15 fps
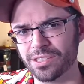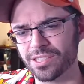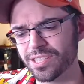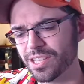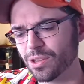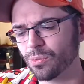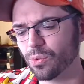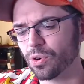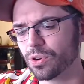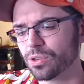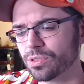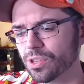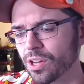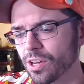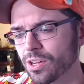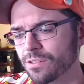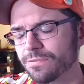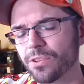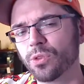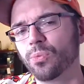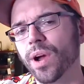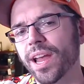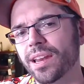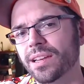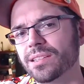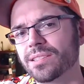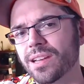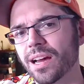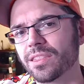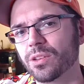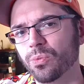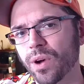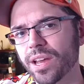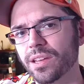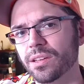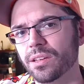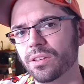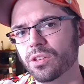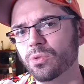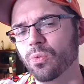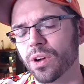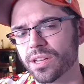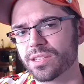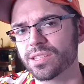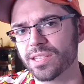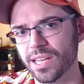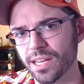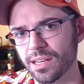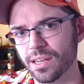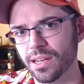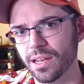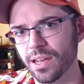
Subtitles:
See the world for the way it is, not the way you want to see it.